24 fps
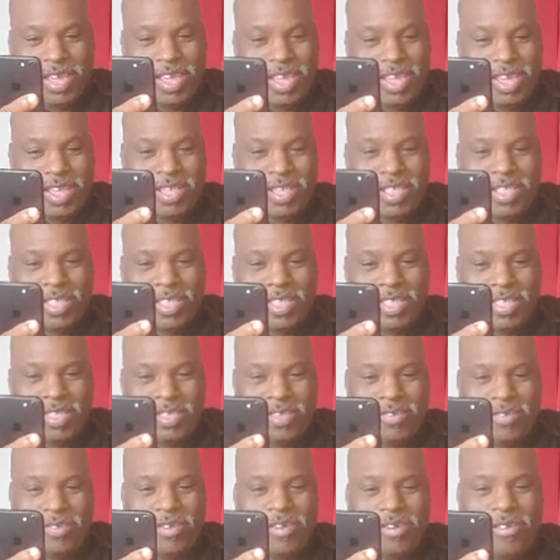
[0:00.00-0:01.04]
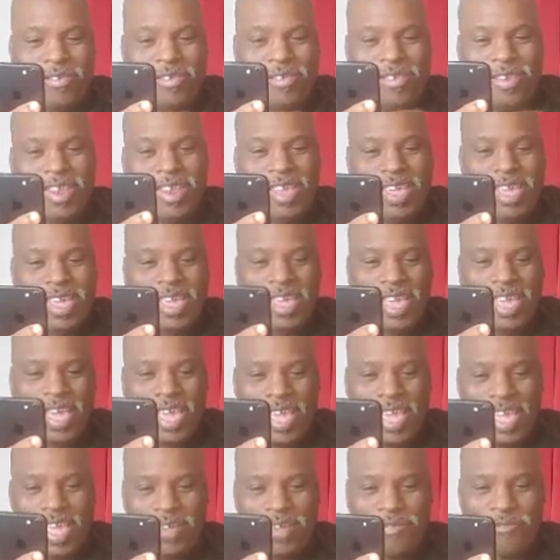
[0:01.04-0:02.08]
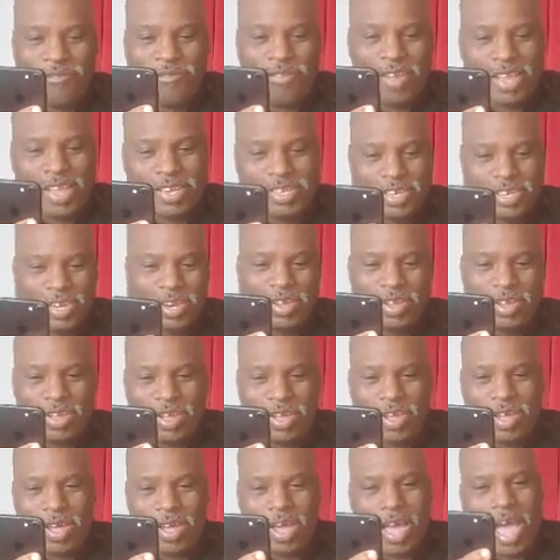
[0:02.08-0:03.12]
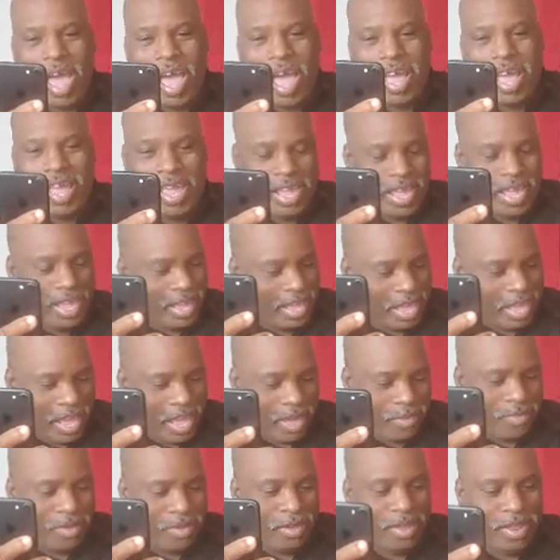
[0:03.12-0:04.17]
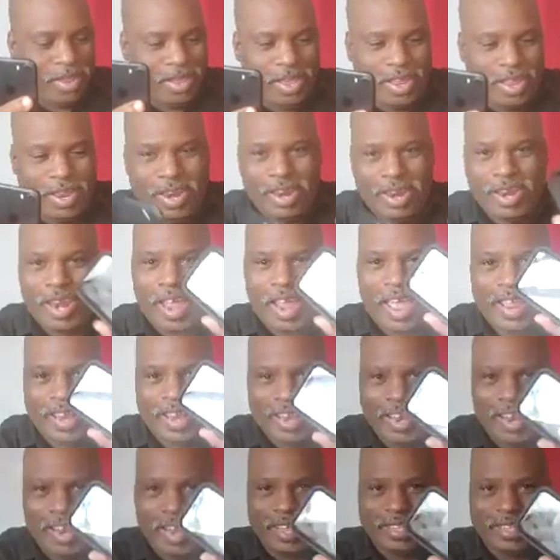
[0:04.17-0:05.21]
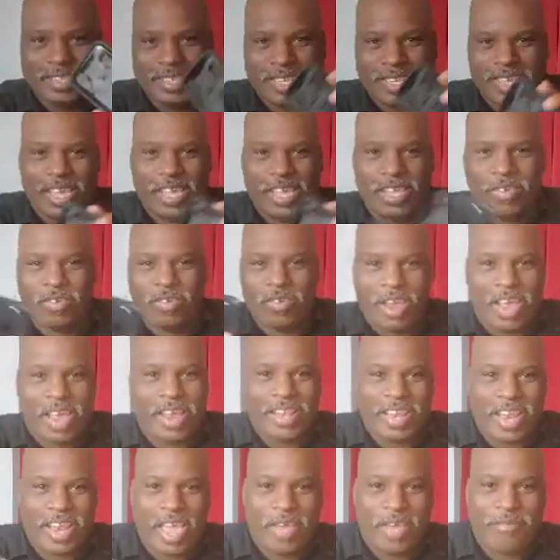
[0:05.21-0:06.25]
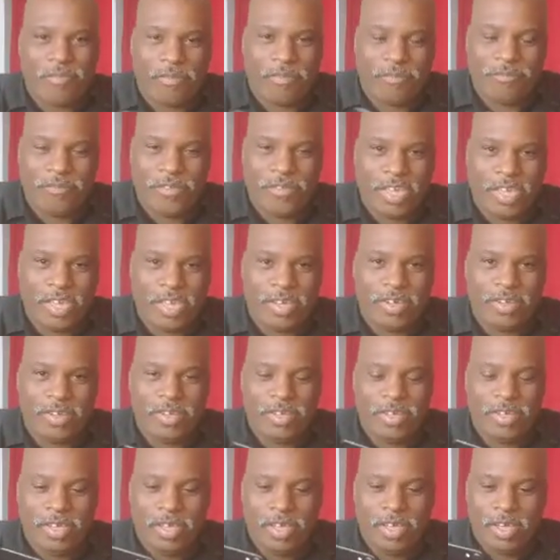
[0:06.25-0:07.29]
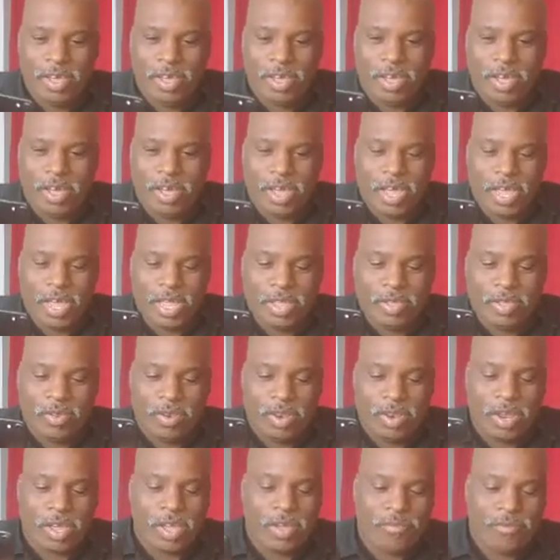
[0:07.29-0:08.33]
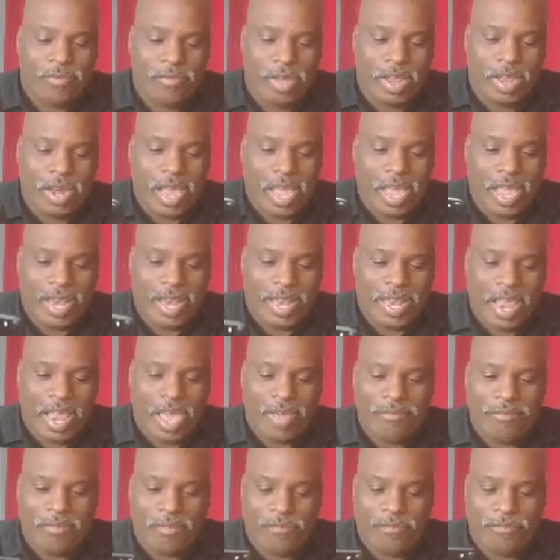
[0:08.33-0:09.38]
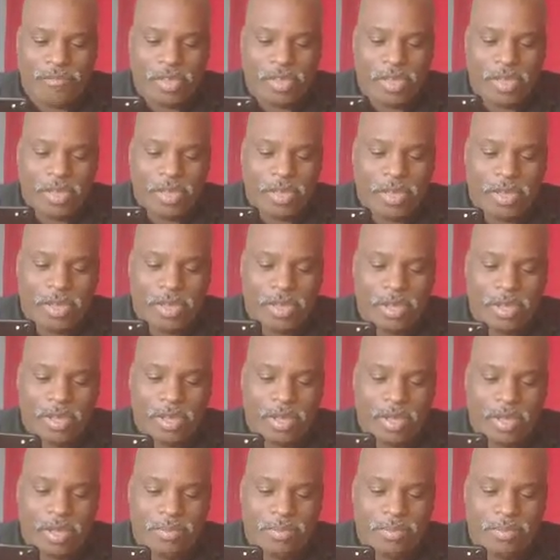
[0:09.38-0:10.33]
you you don't need a faster high-end camera like this to give you that depth of field. And you're looking for that depth of field.